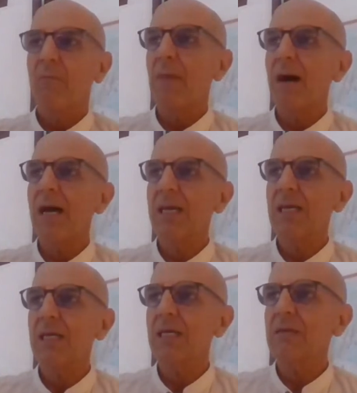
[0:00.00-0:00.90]

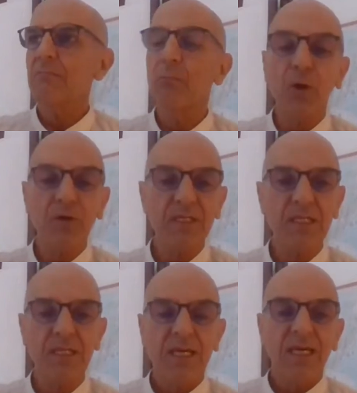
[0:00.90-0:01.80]
my
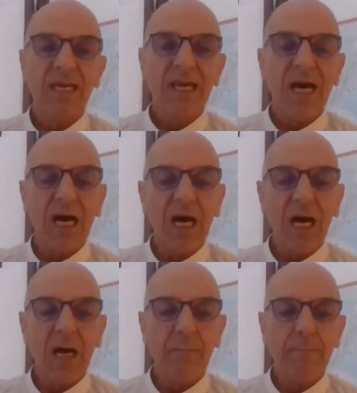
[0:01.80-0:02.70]
body.
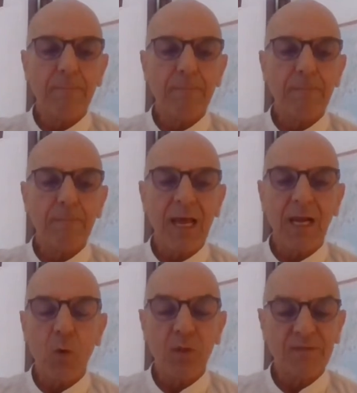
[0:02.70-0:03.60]
And
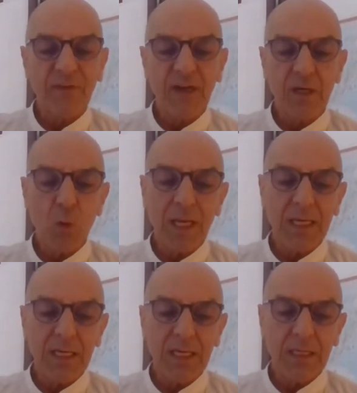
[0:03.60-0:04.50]
I was very
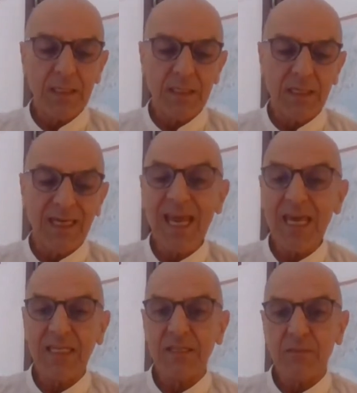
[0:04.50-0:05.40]
well
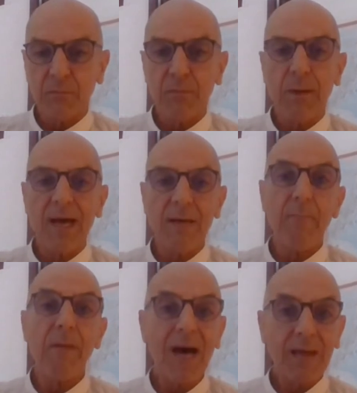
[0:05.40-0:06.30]
led by
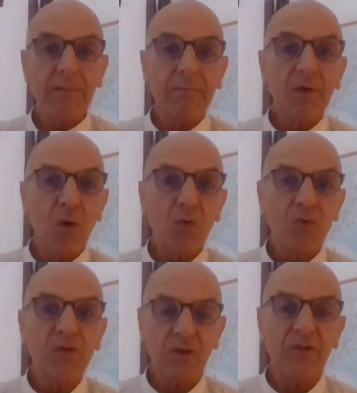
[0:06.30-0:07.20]
my
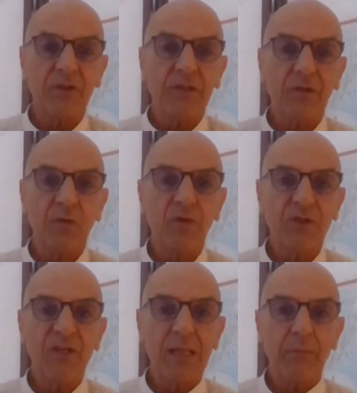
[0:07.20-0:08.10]
own doctor,
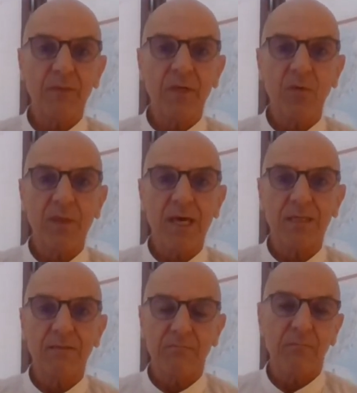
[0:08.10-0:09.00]
which helped me with
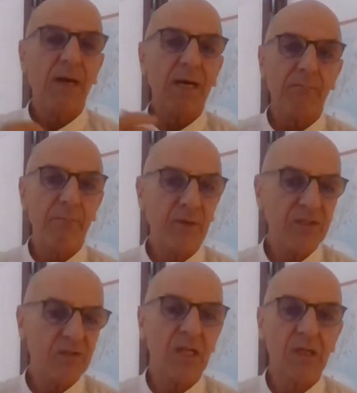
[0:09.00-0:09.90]
that, my
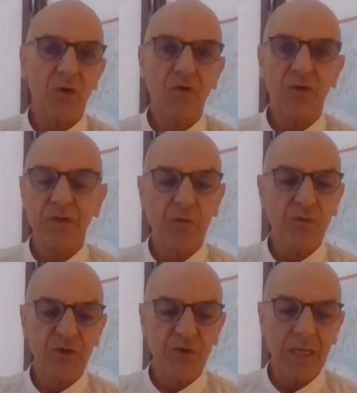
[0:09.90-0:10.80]
personal doctor,
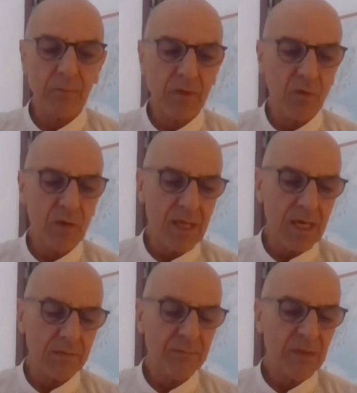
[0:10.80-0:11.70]
which helped me with that.